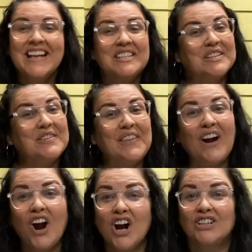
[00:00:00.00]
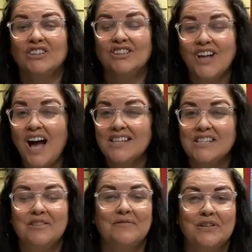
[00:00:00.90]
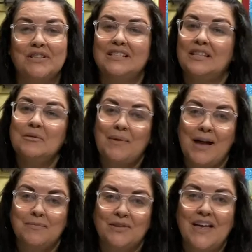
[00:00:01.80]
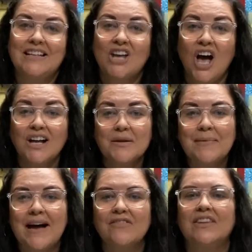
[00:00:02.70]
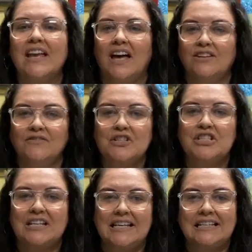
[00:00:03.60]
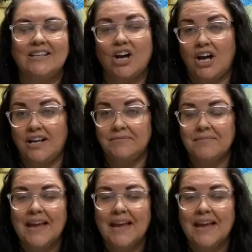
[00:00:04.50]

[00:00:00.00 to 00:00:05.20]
So there are lots of verses in the Bible that talk about the unforeseen God.